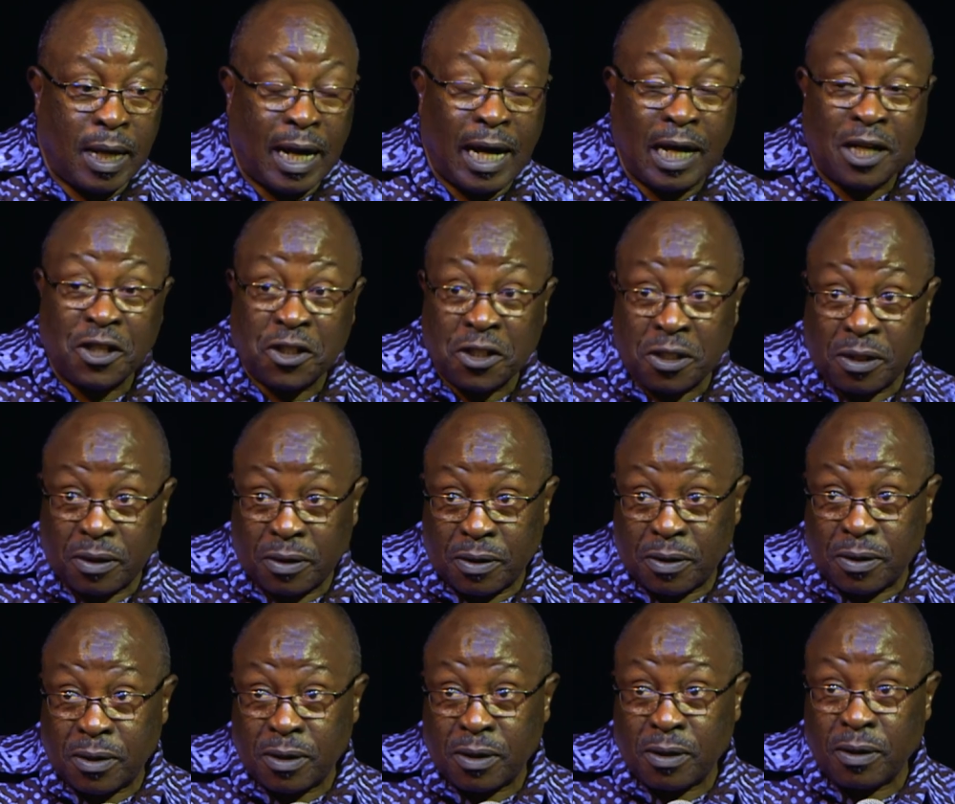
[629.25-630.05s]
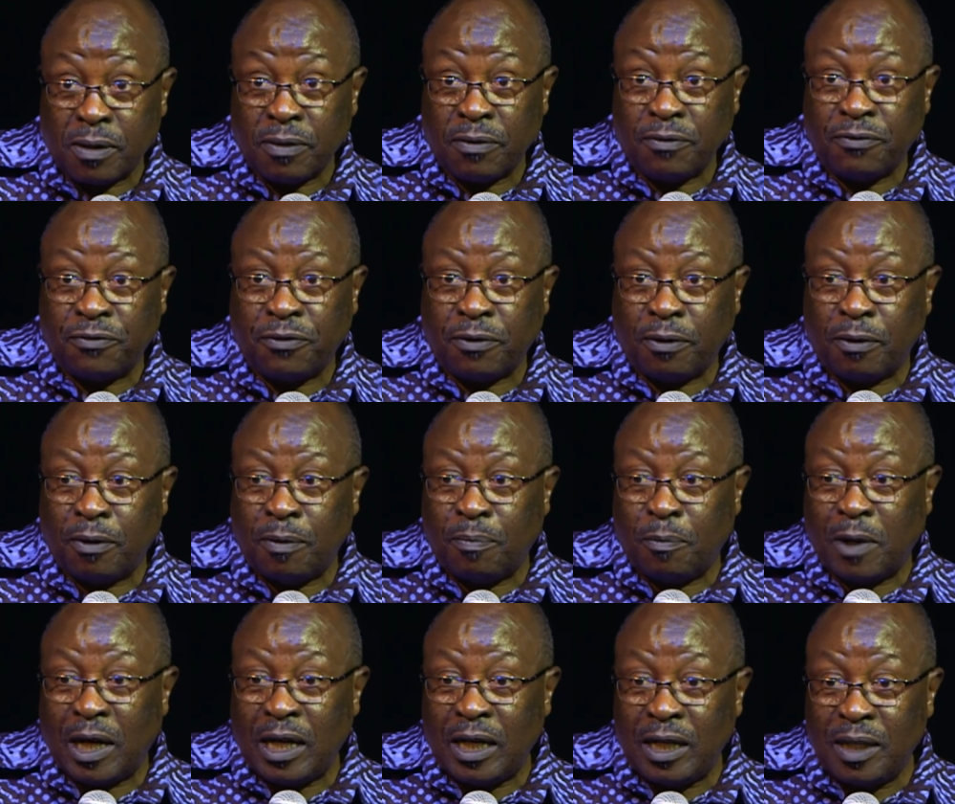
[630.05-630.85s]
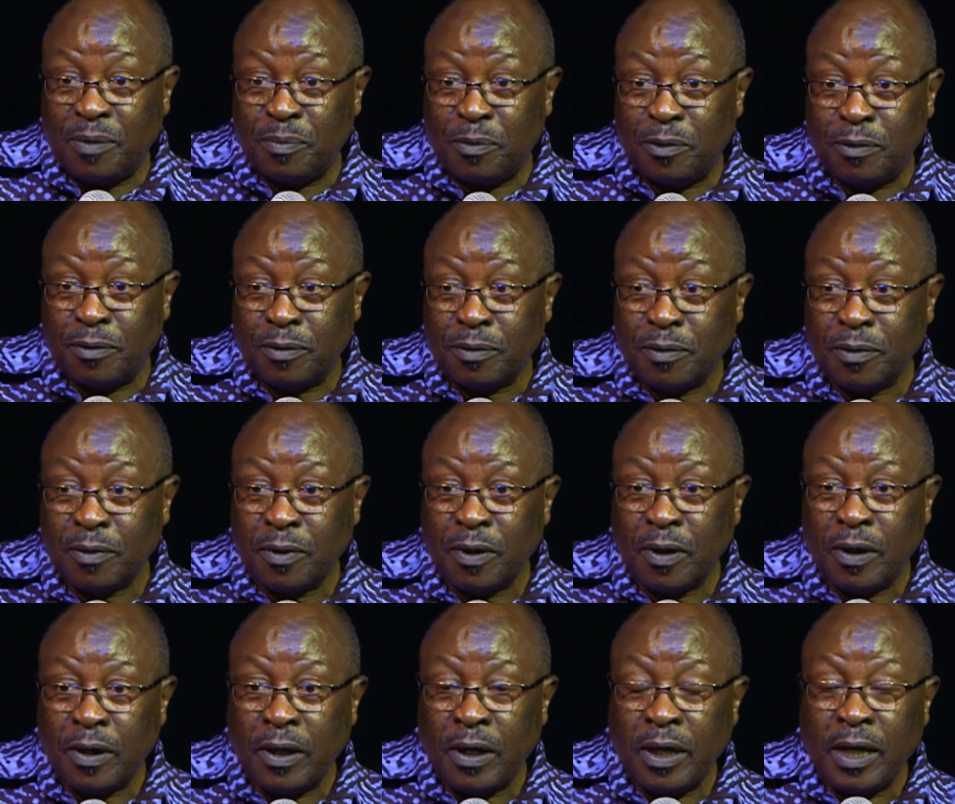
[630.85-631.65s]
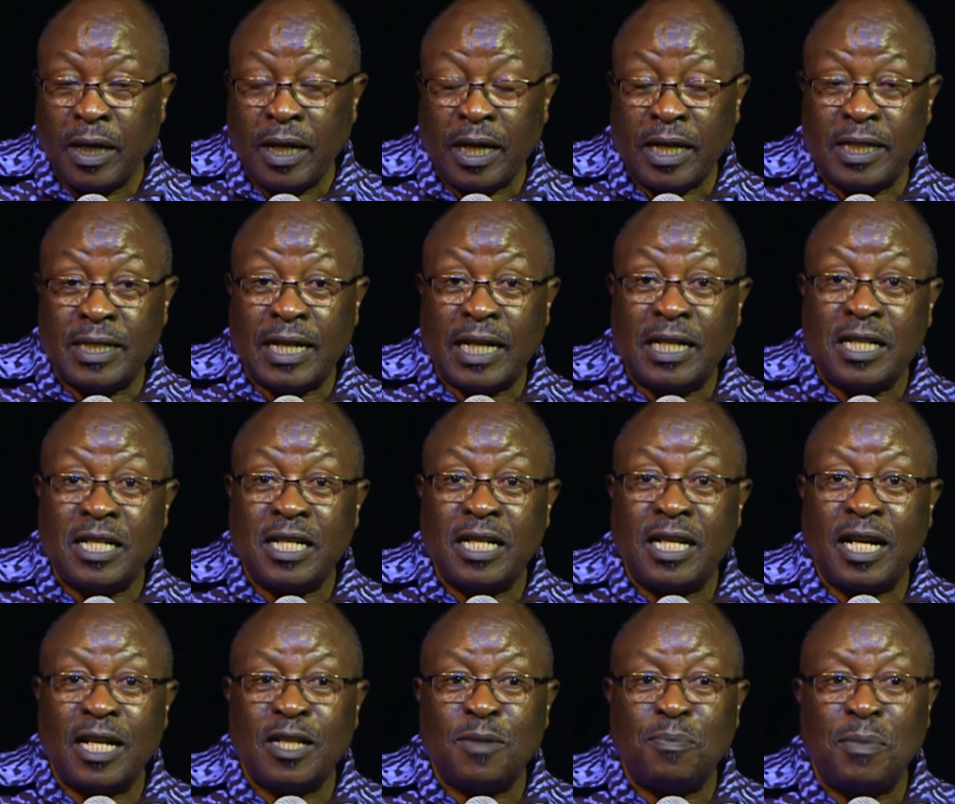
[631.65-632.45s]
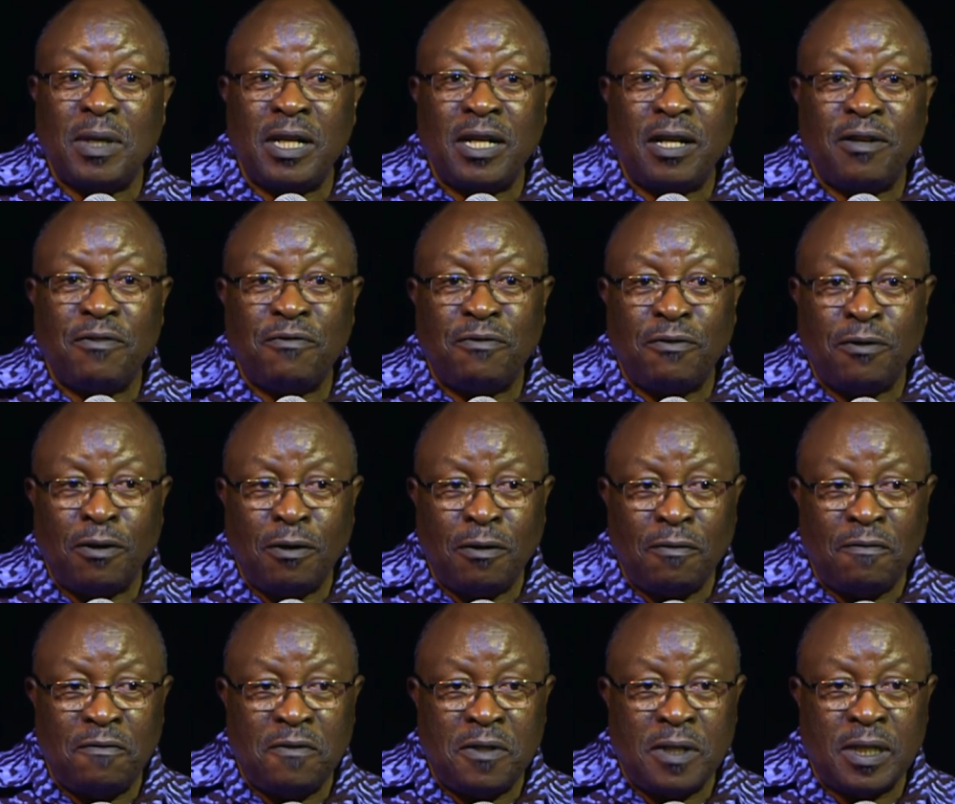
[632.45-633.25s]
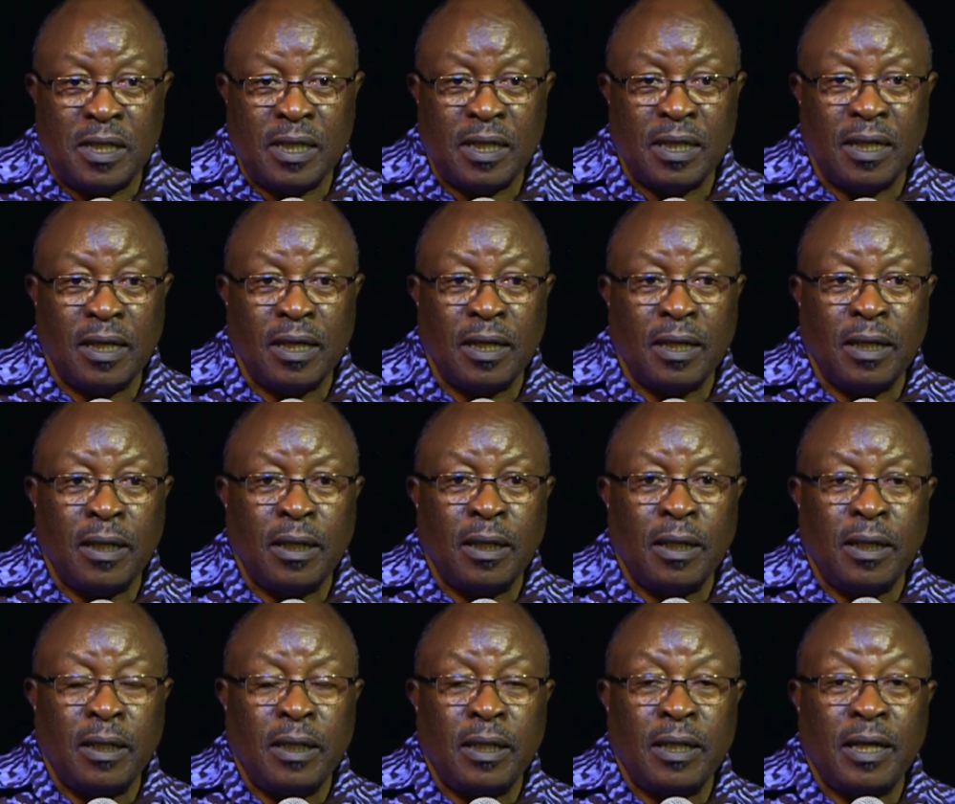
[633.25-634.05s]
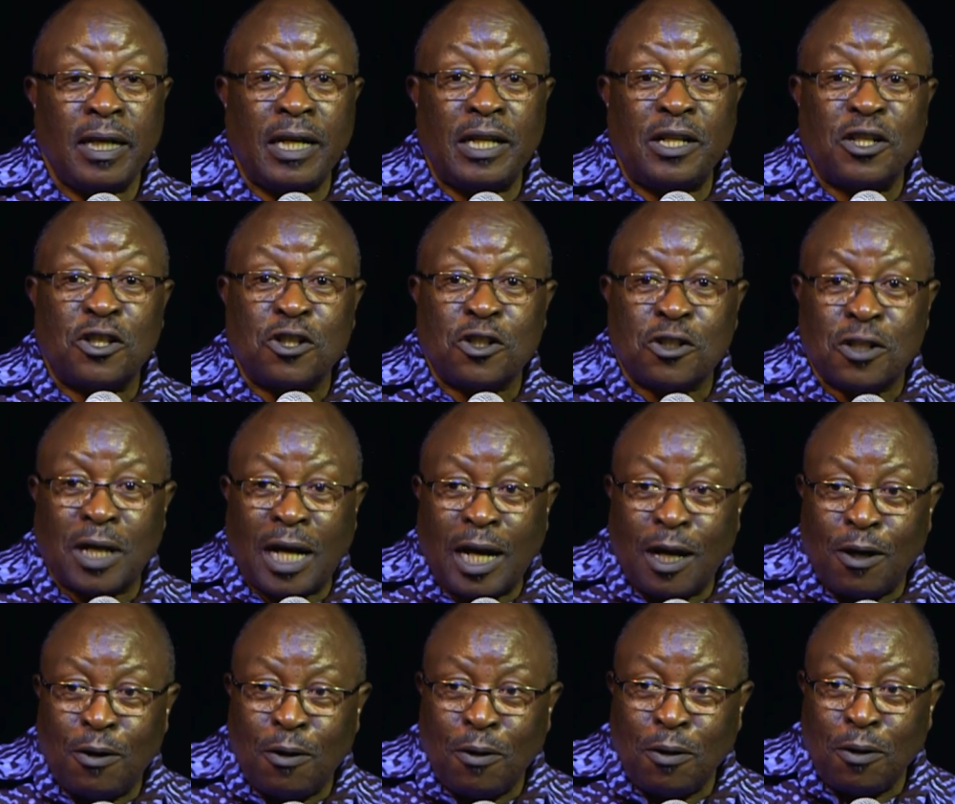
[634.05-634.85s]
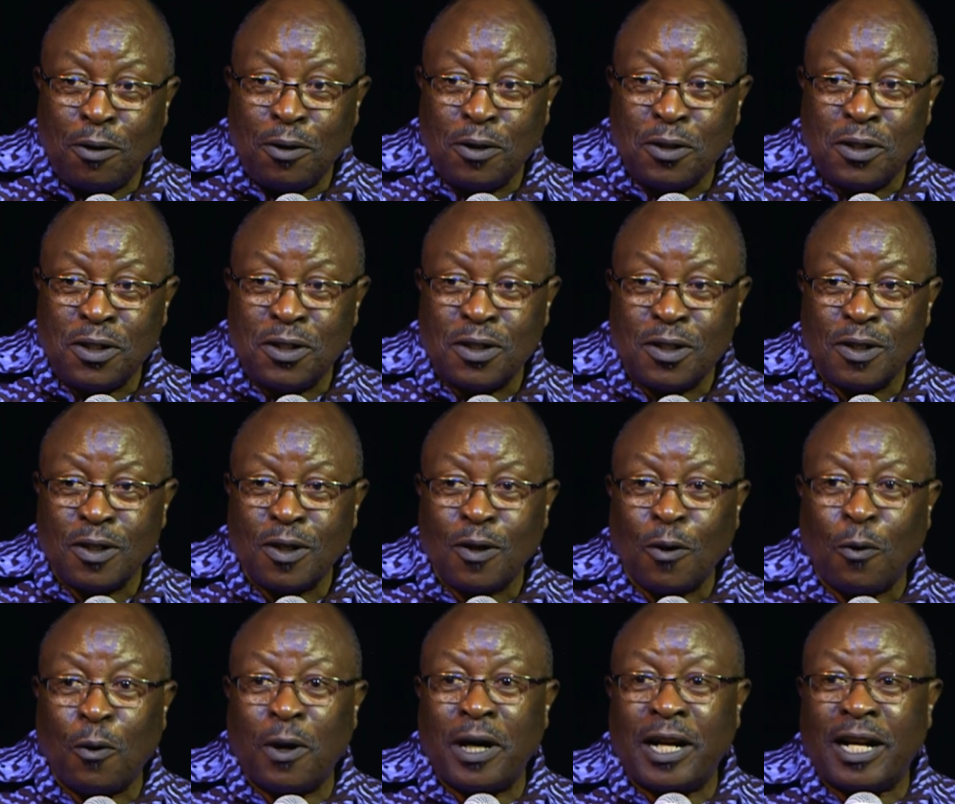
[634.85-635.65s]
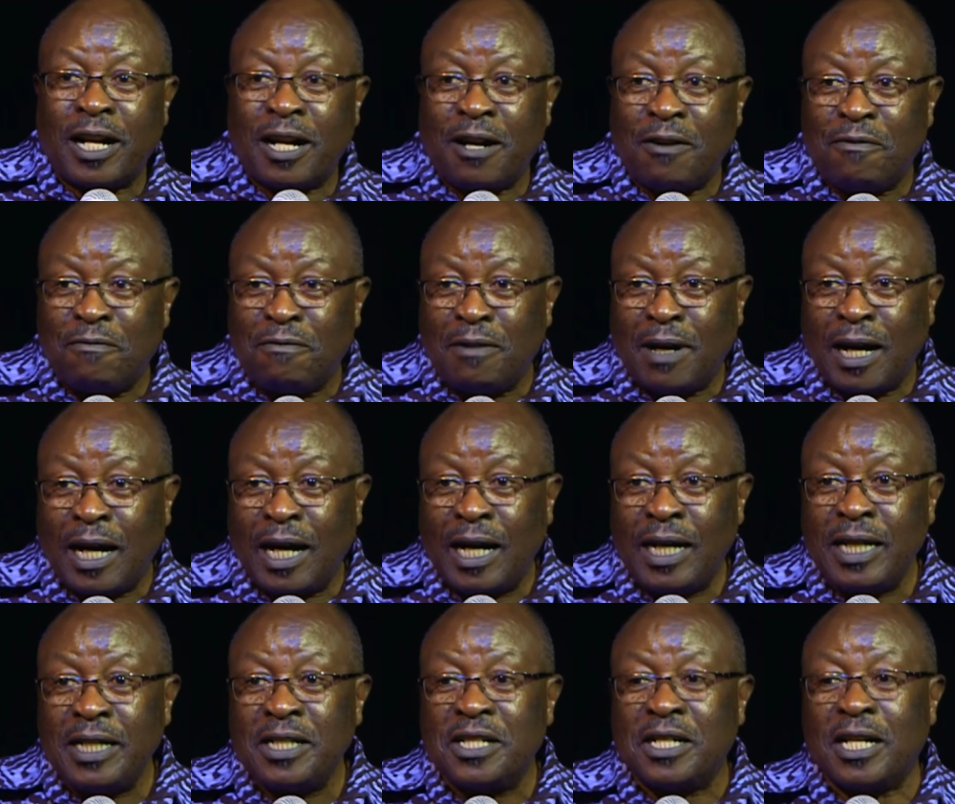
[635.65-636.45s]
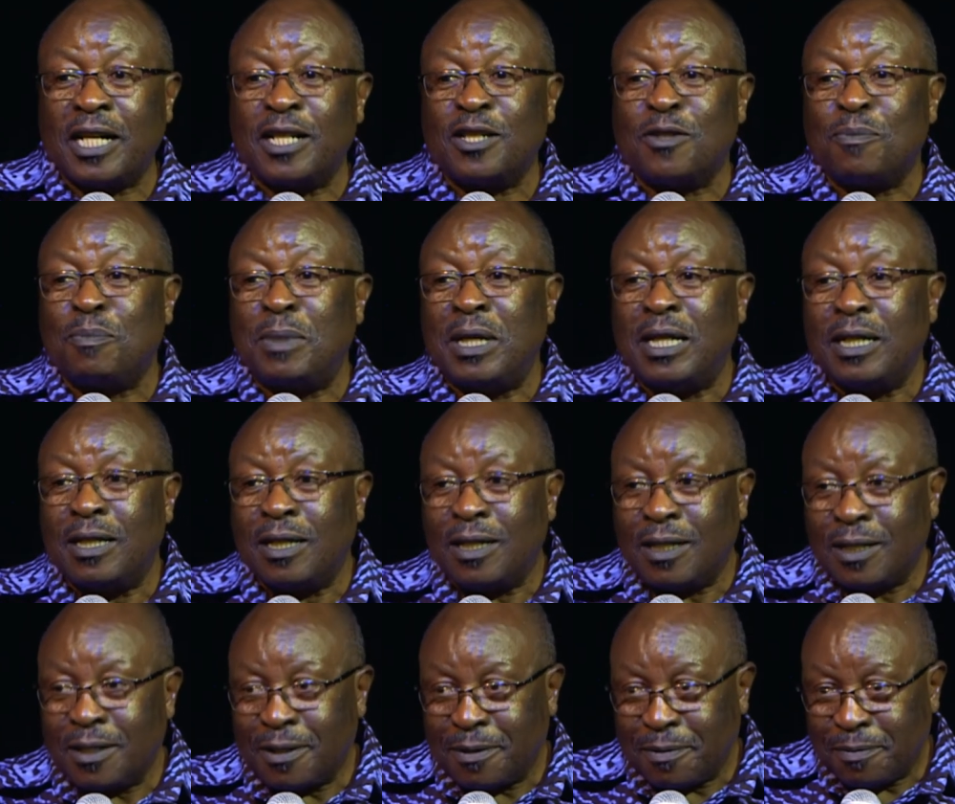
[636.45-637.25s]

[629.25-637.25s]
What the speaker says: actions for Mwalimu is that she has been involved in struggles wherever she has been.